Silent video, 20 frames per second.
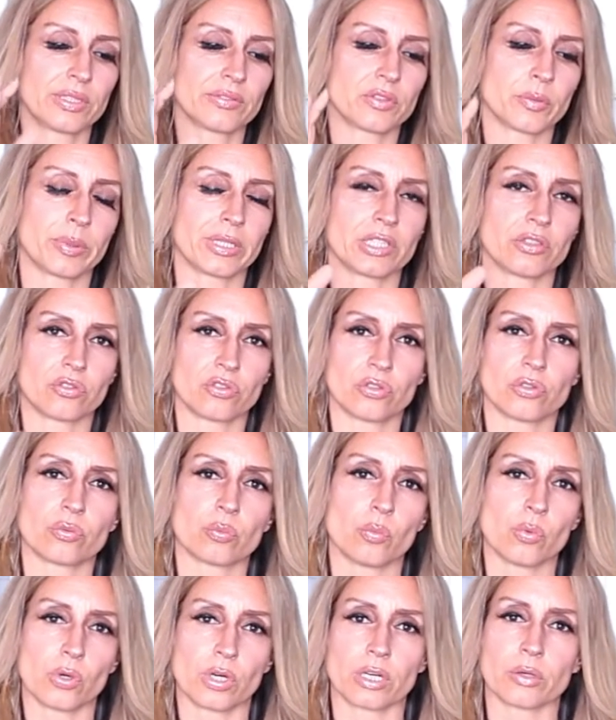We have to pick and
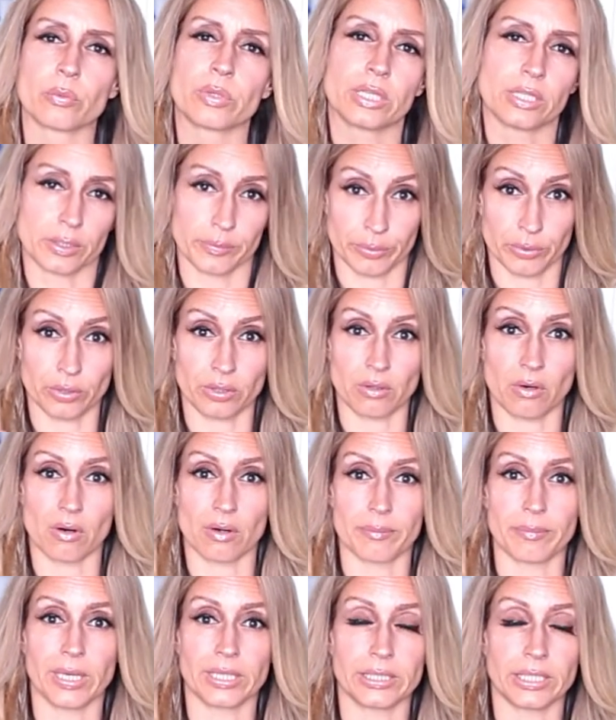choose where we're going to put
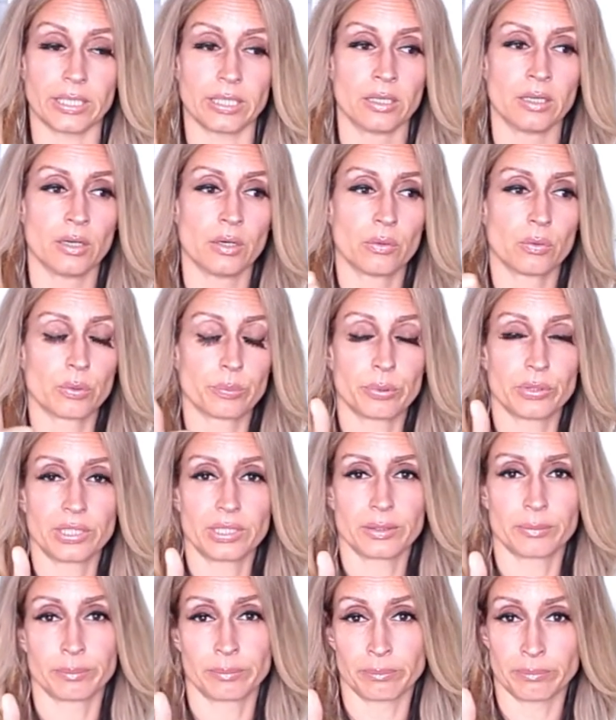our money. We're
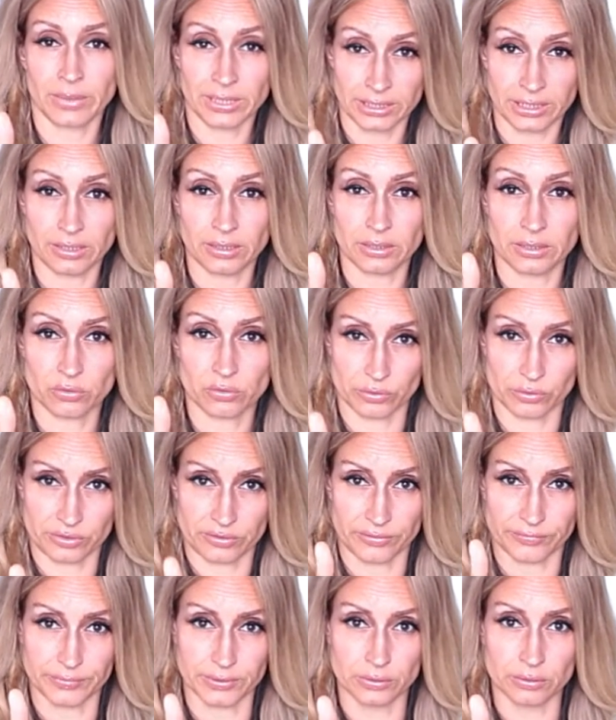putting our money
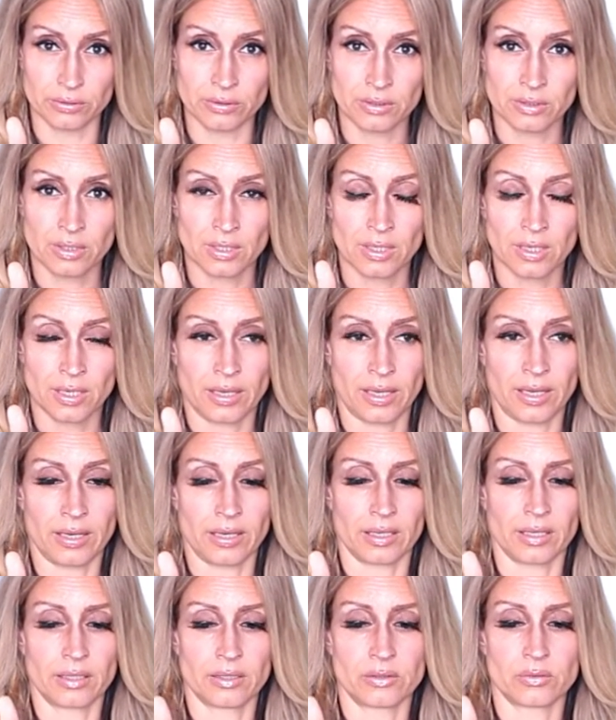towards the food,
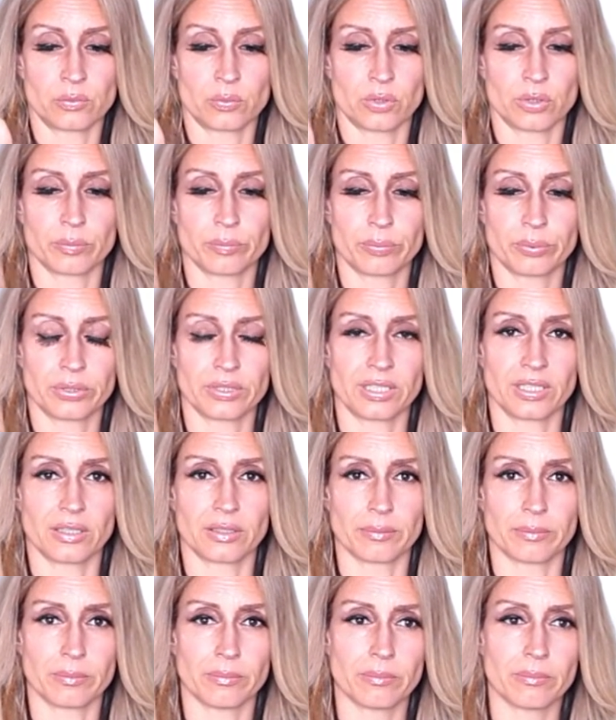and we're putting
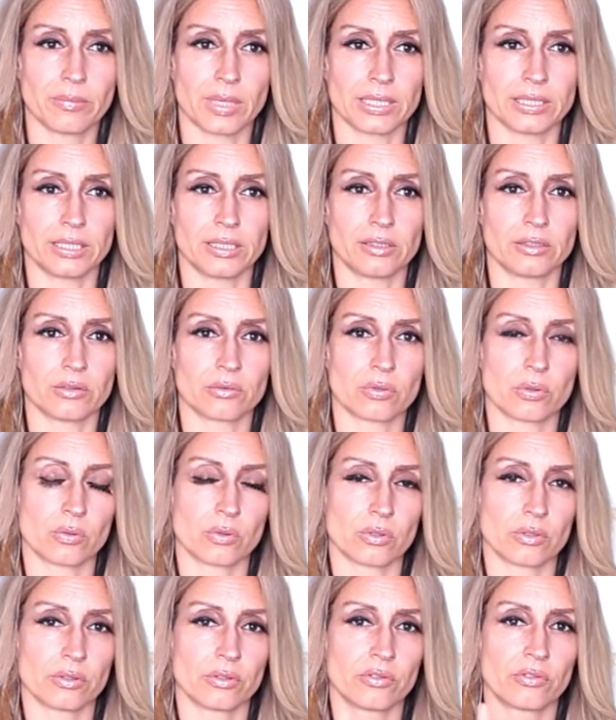our money
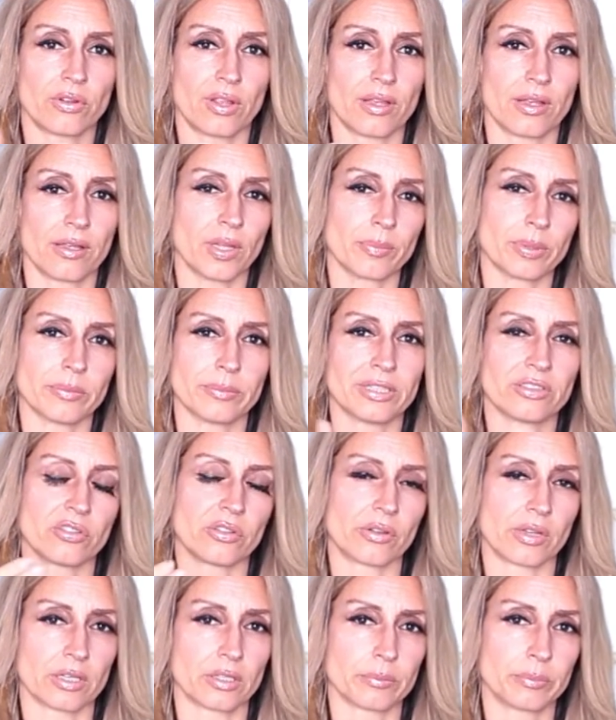towards supplements
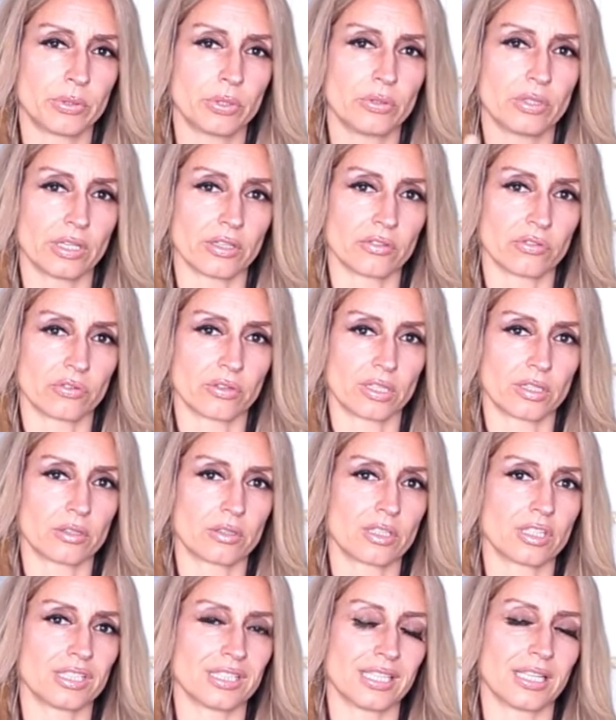and therapeutics that
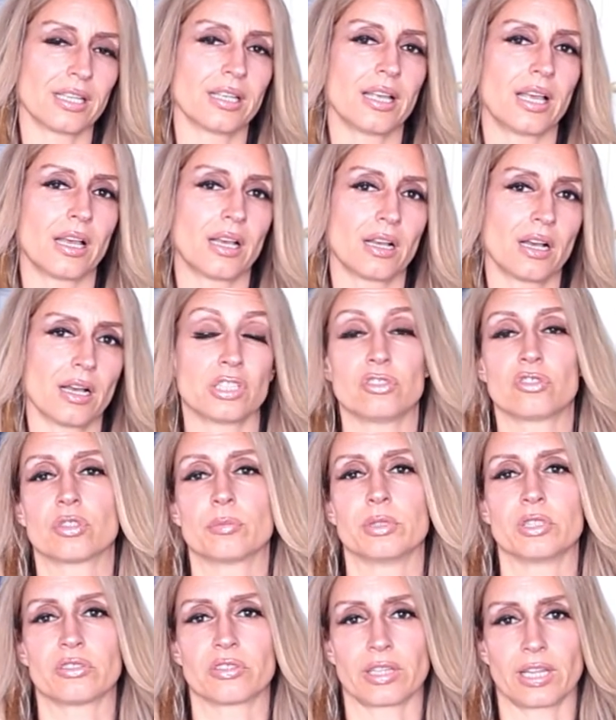are going to
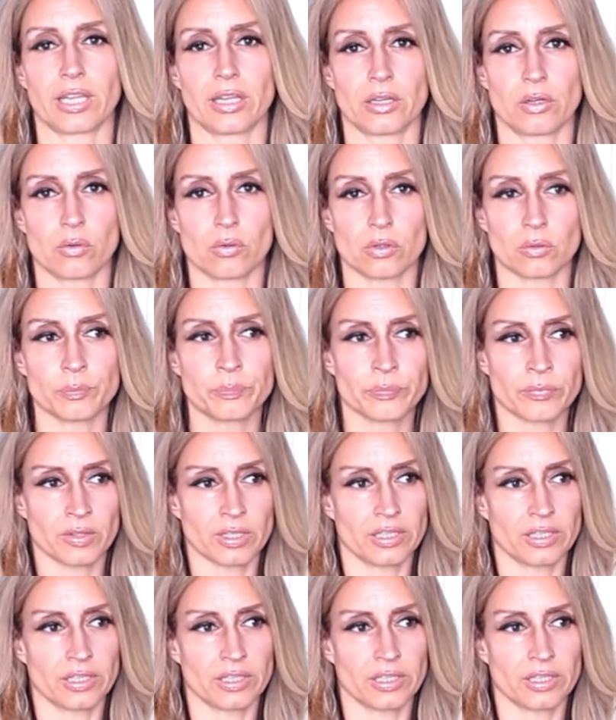contribute to the end goal.